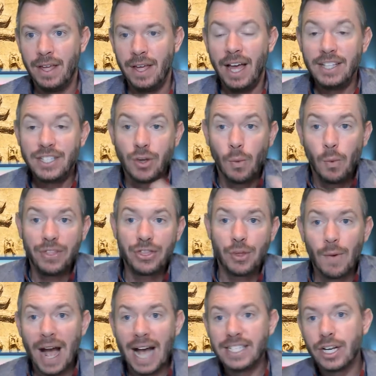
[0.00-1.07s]
And so, with the
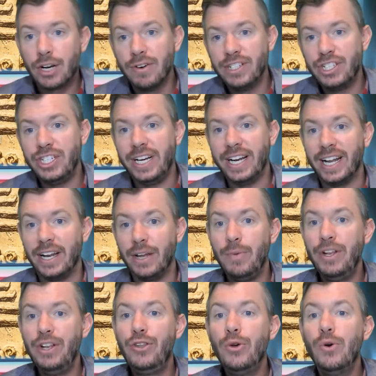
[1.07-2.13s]
rise of Christianity, we
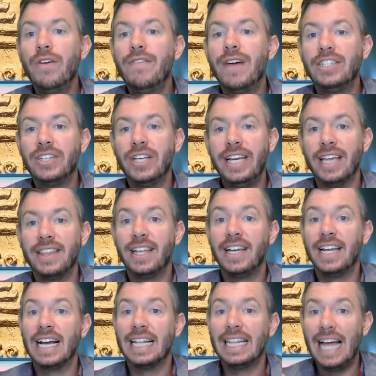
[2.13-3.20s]
do eventually get the
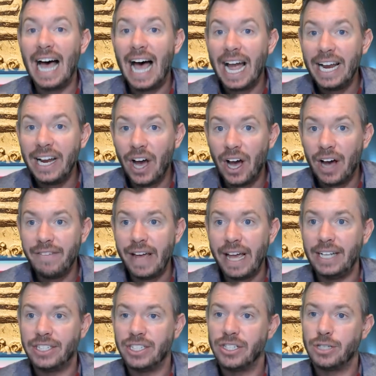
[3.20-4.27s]
decline of
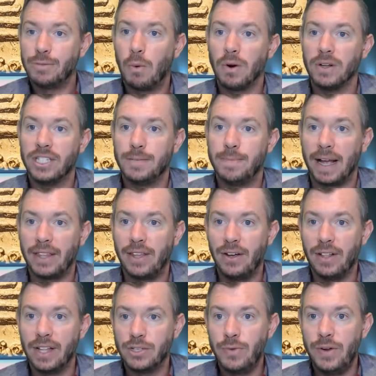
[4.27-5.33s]
ancient sport and
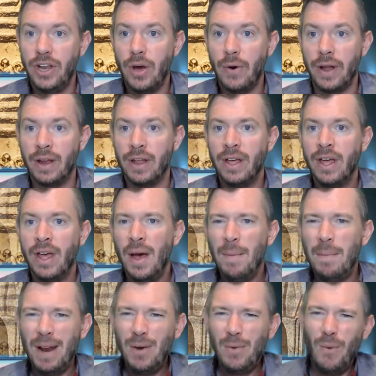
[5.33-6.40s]
spectacle as we know it.
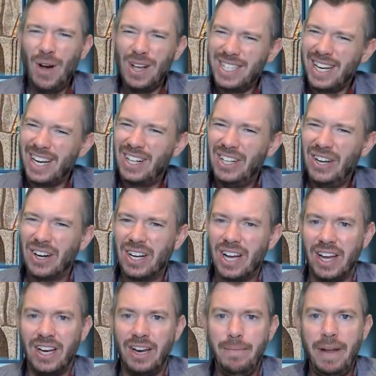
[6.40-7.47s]
But it wasn't clear
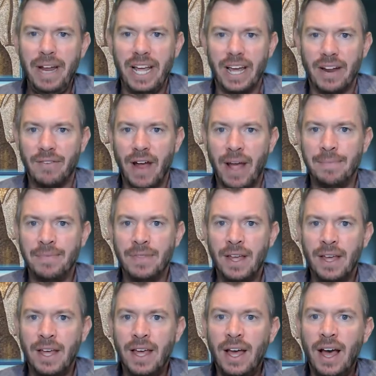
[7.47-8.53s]
cut and immediate, right?
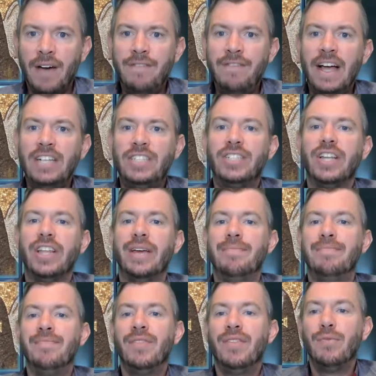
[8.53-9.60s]

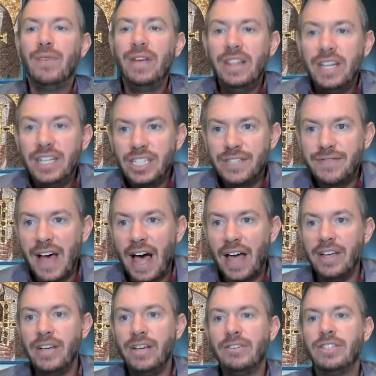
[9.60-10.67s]
Eventually, religious
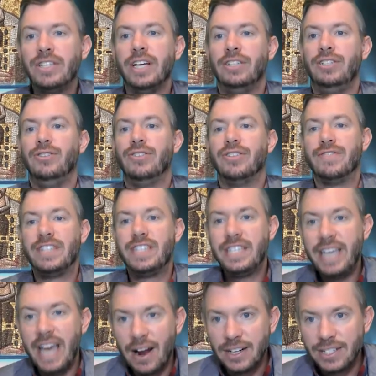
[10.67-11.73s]
values, issues of
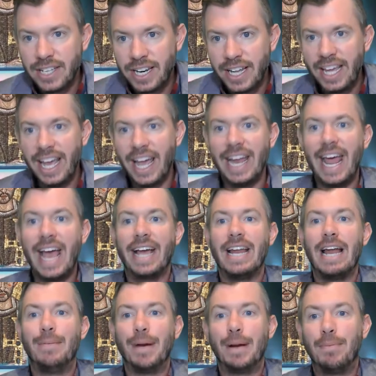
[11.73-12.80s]
scarcity, and
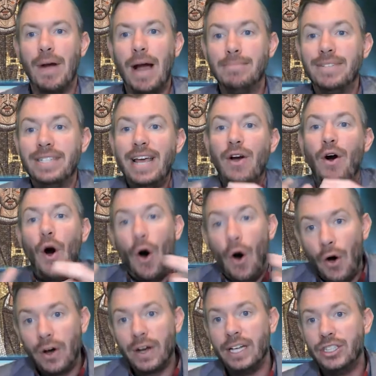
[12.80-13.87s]
economic problems, they
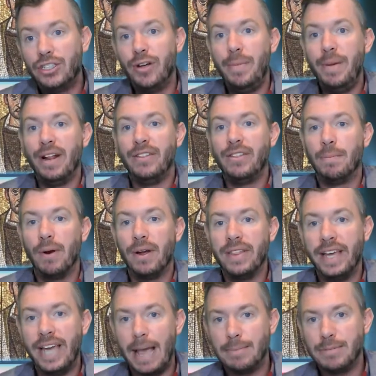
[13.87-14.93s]
all contributed to bring the
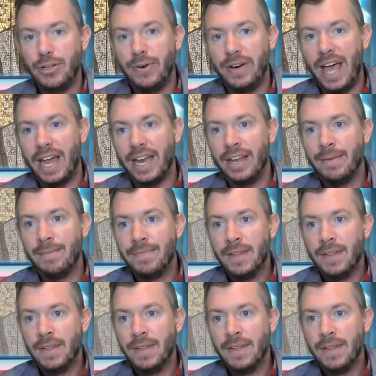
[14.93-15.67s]
games to an end.